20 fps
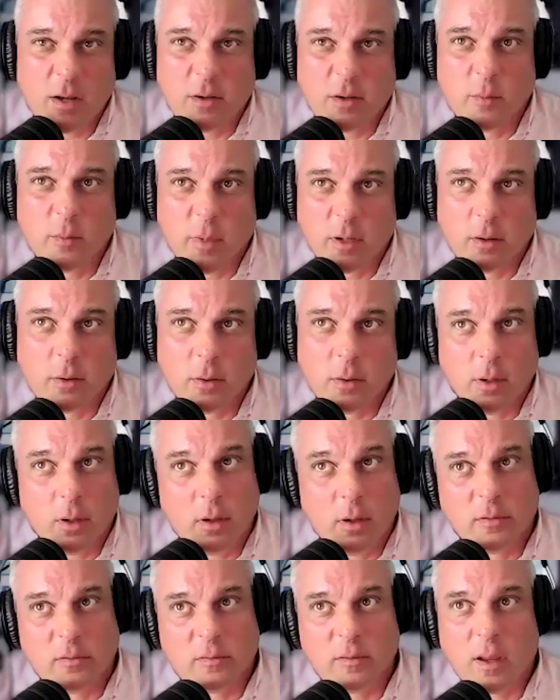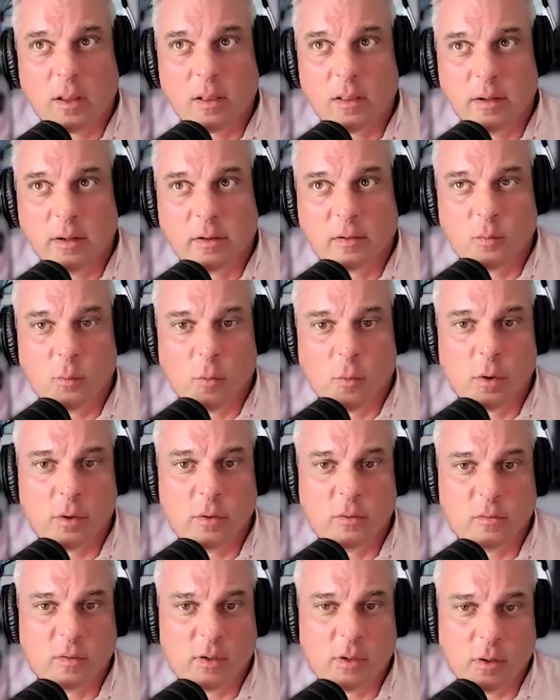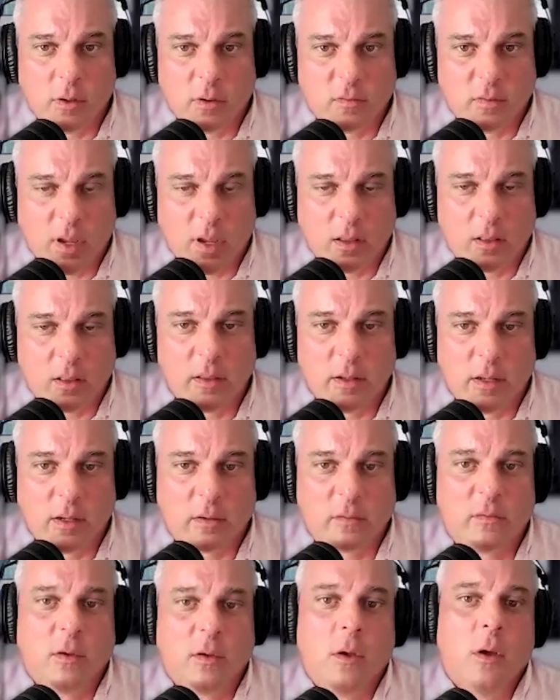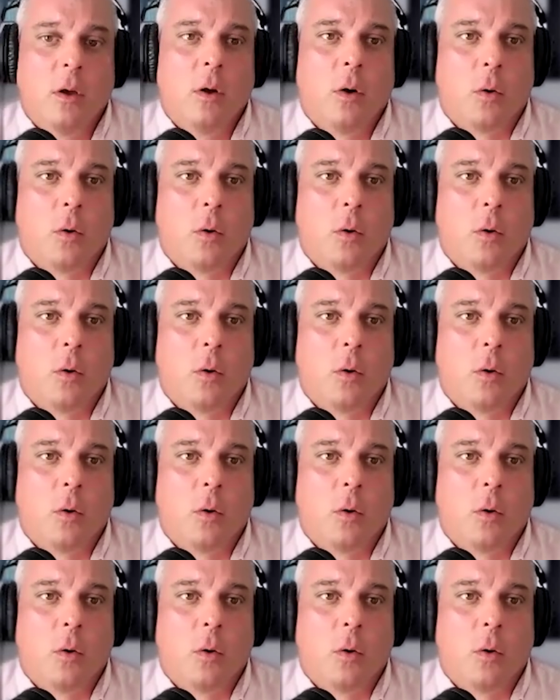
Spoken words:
not too many are doing on-site clinics, more using near-site clinics